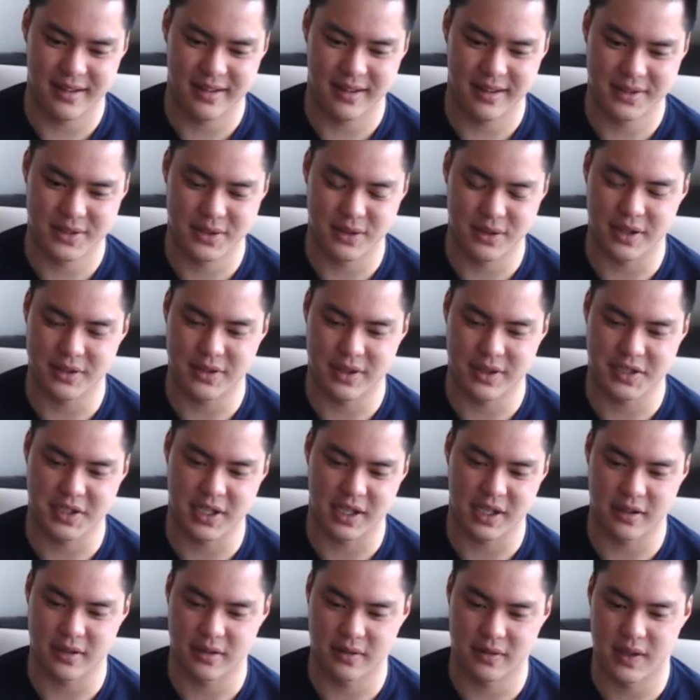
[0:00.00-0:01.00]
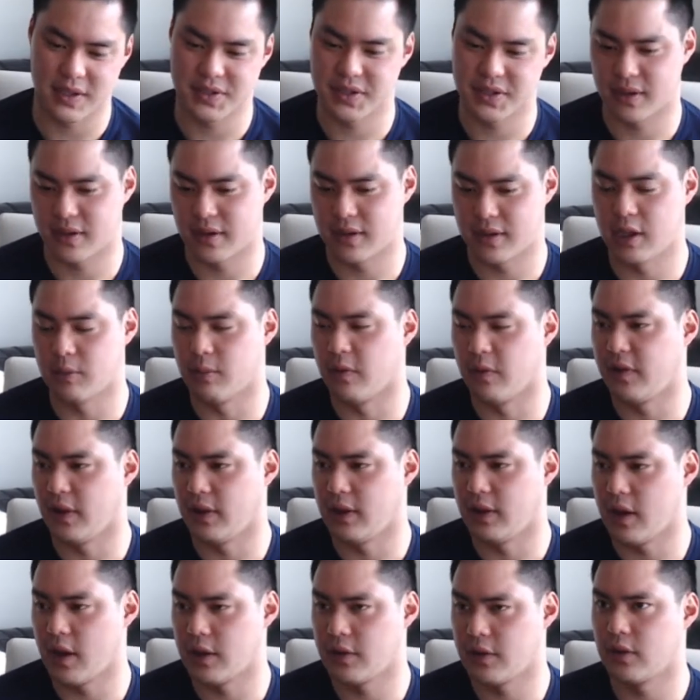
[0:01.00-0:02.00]
so that's like a
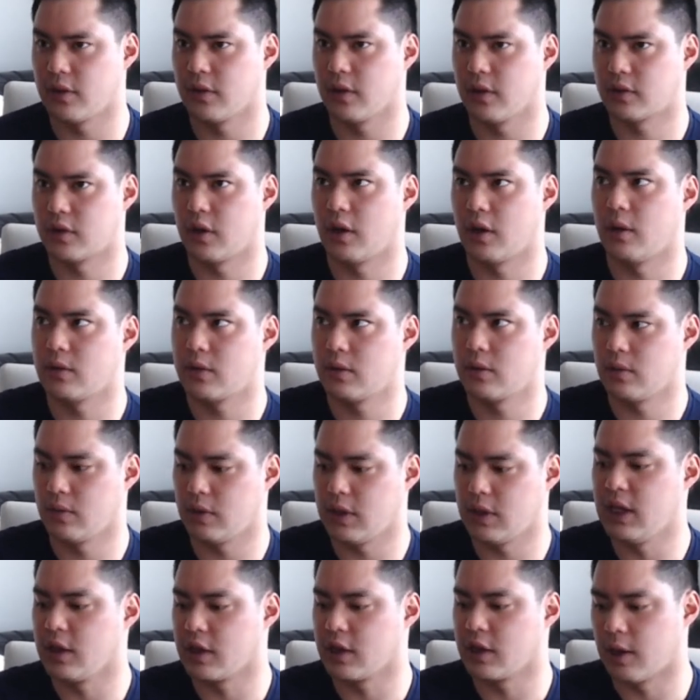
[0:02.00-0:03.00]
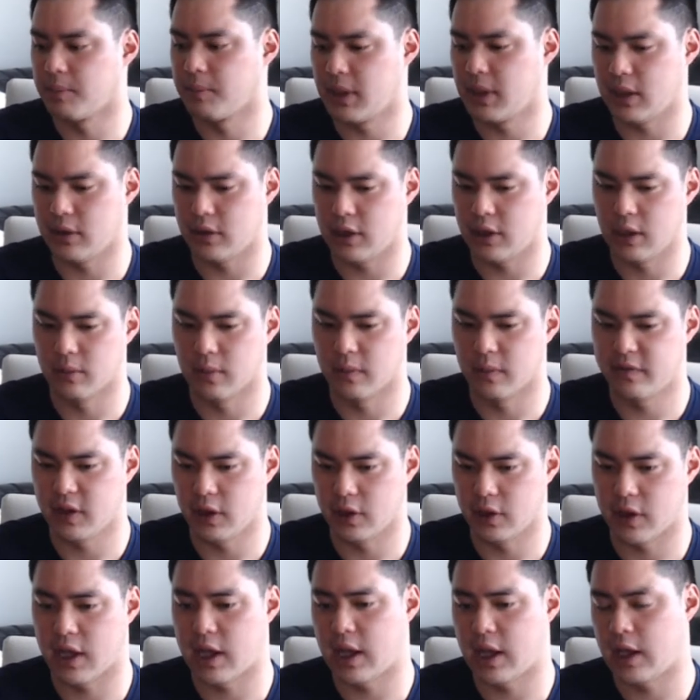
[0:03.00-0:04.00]
hemophilia, and then like the leading company in
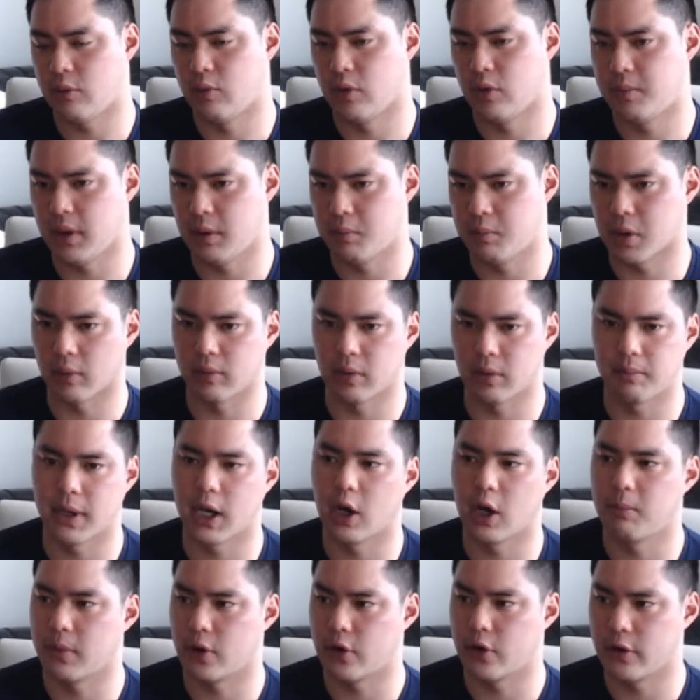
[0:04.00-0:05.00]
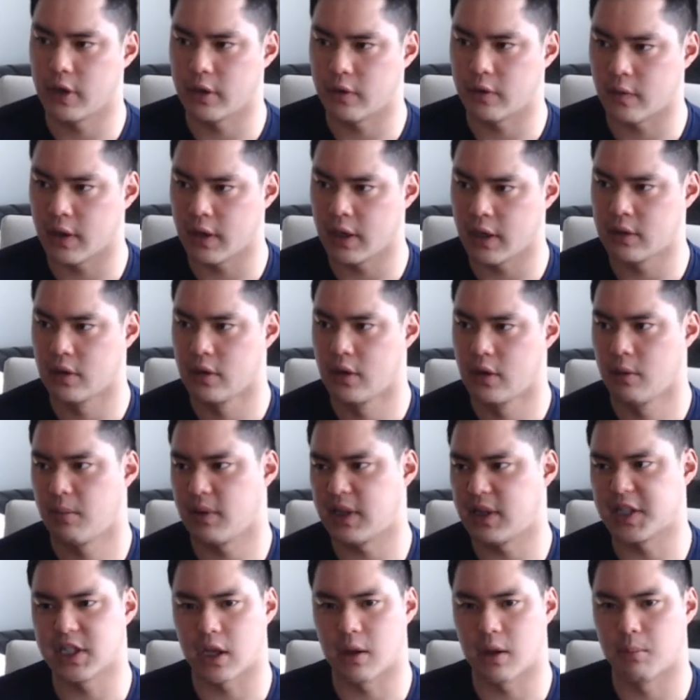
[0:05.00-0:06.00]
hemophilia A would be probably BioMarin, right? But
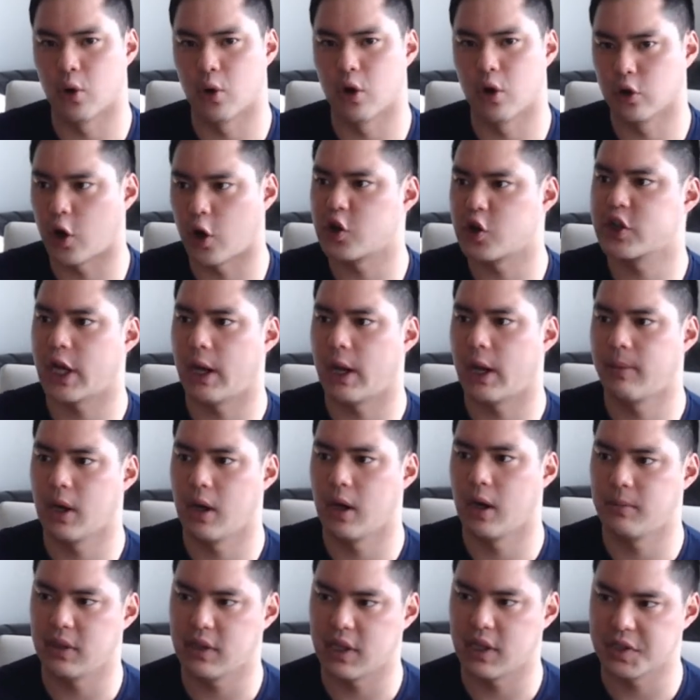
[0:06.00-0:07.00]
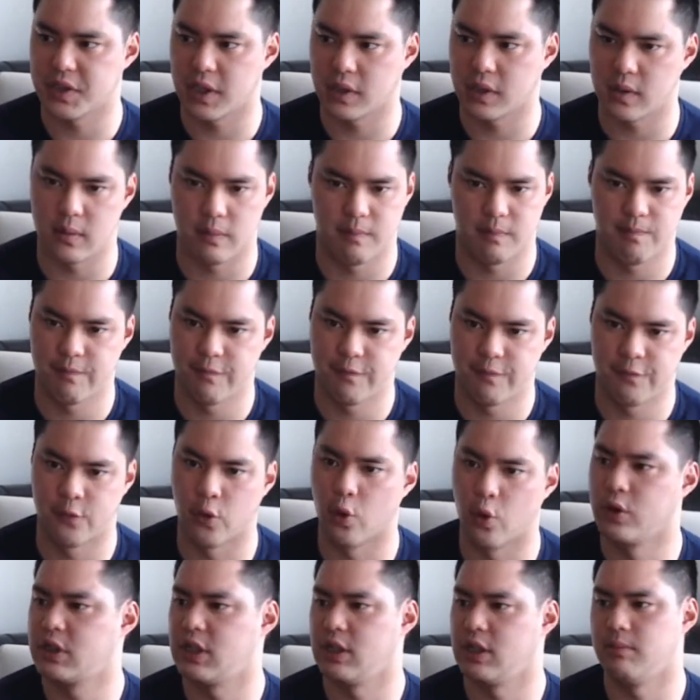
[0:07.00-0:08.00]
that's like a more large cap company. That's like a
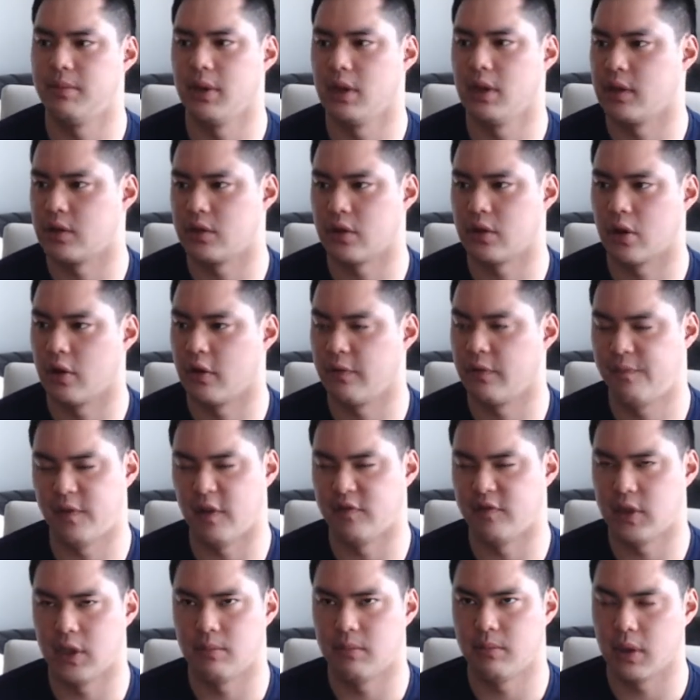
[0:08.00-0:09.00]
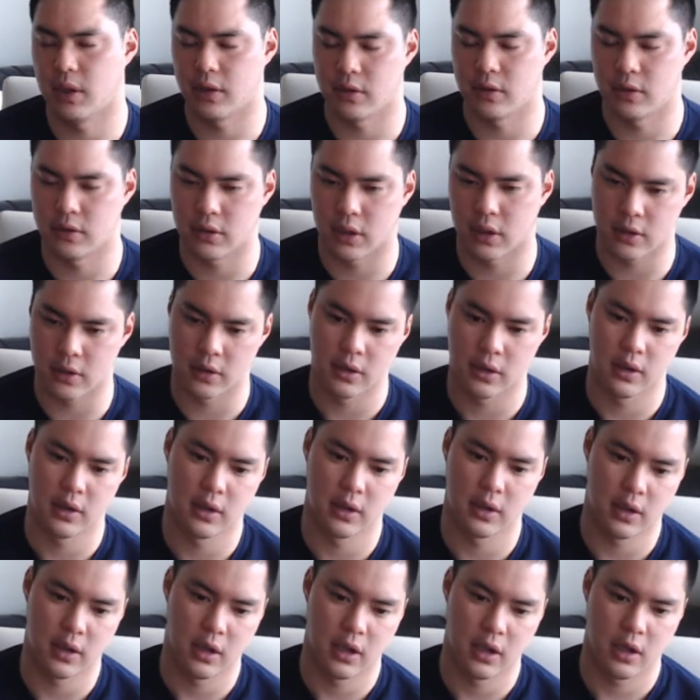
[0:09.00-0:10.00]
$14 billion, $15 billion.
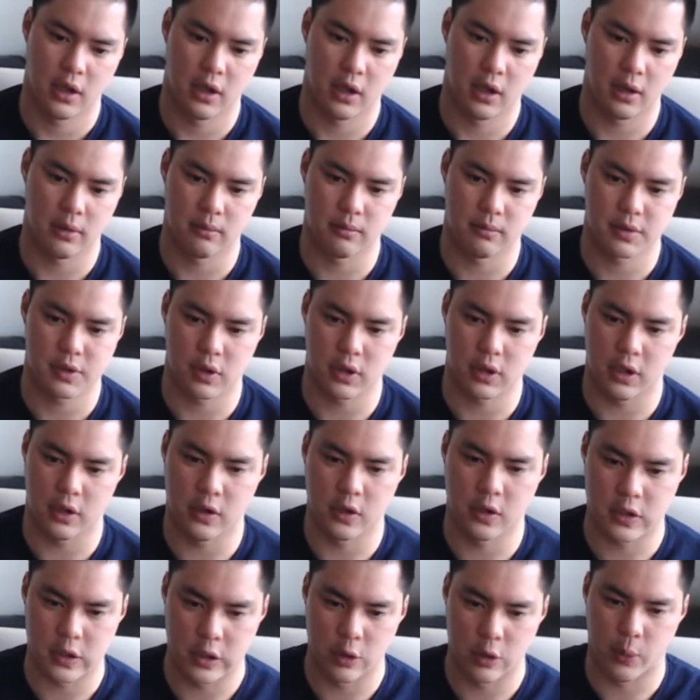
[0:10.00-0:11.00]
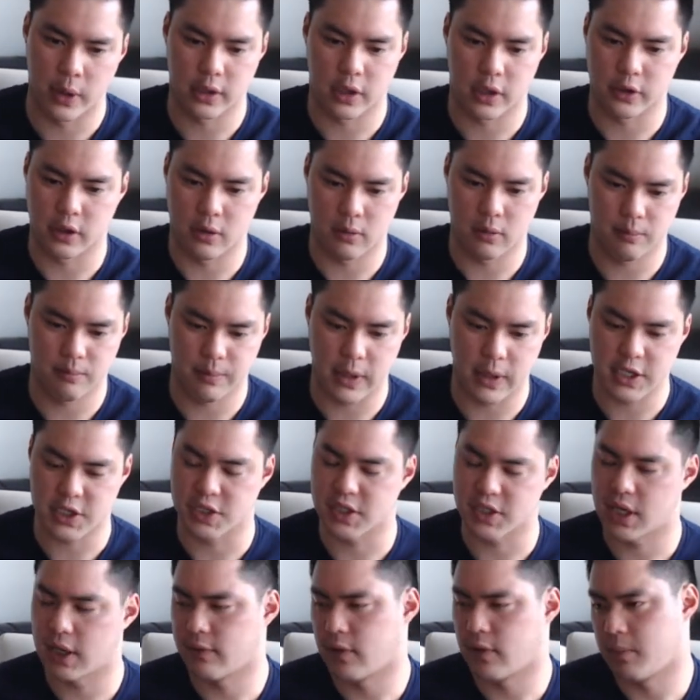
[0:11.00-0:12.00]
So you want all your bases
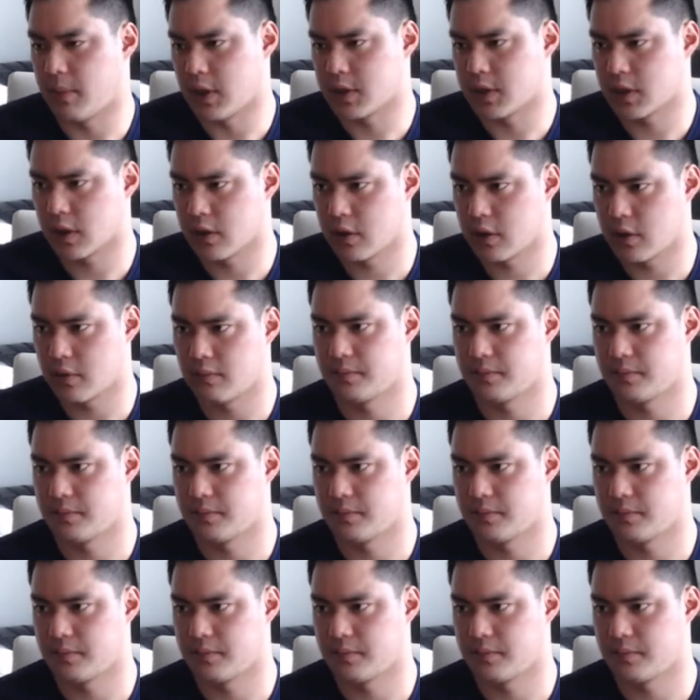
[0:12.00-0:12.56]
covered, basically.